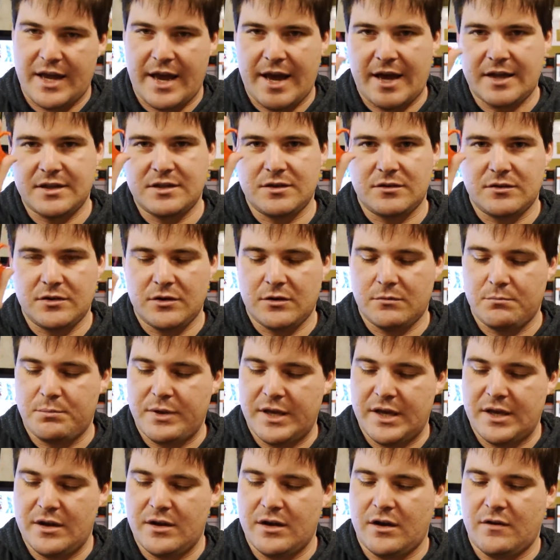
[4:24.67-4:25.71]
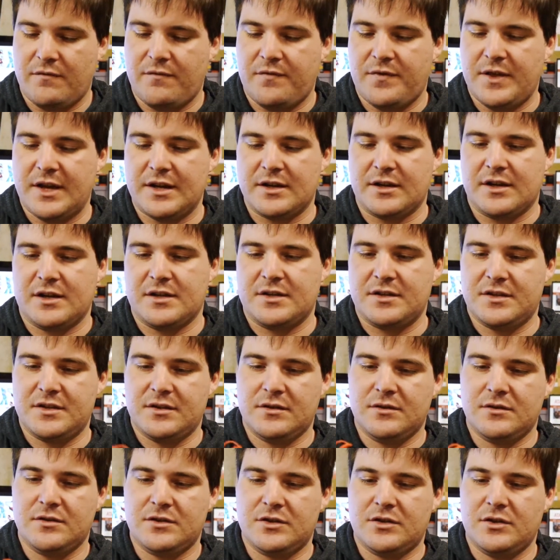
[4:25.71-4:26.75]
adds a little bit of thickness
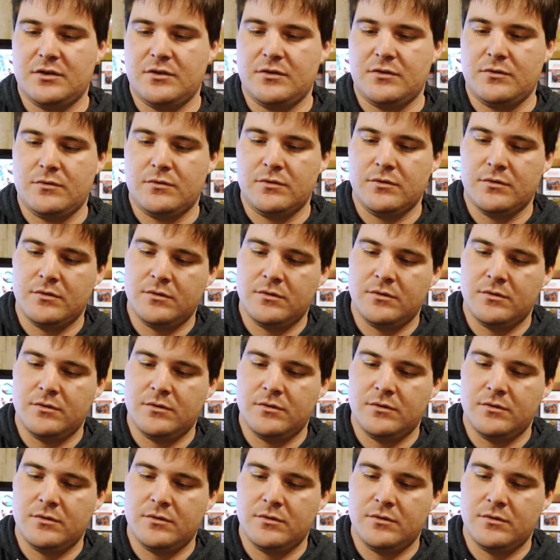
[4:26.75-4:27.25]
to